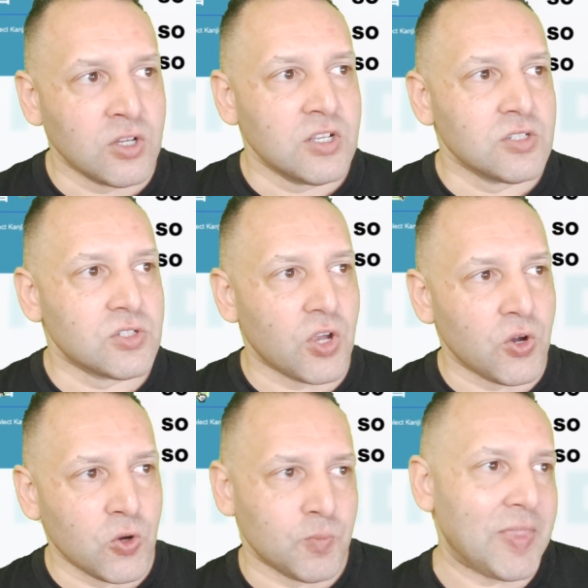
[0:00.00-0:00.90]

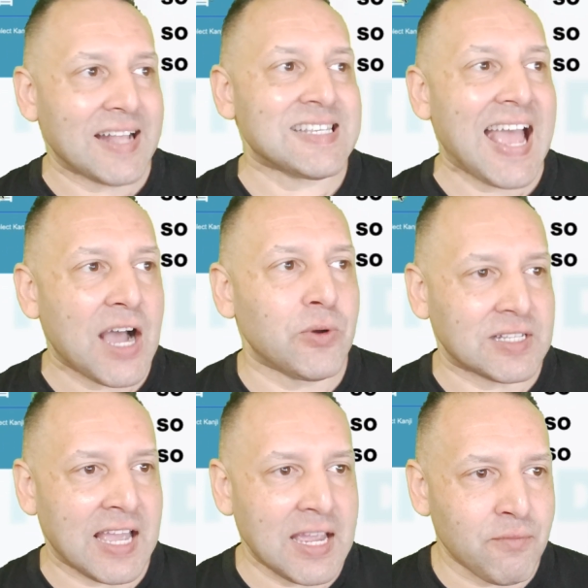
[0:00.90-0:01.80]
So that's how it
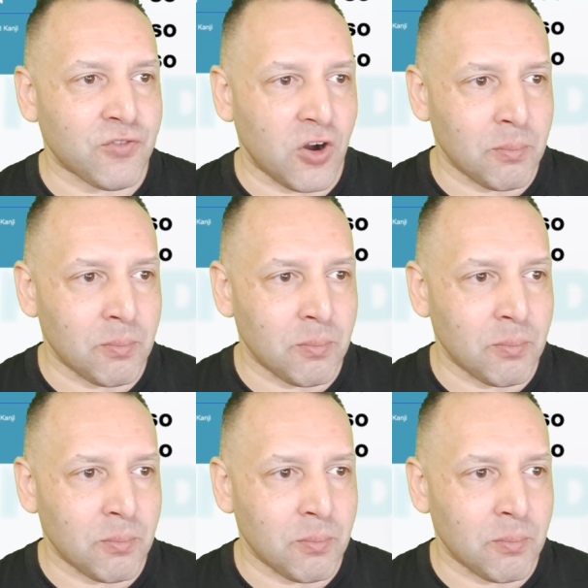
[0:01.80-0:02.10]
came from.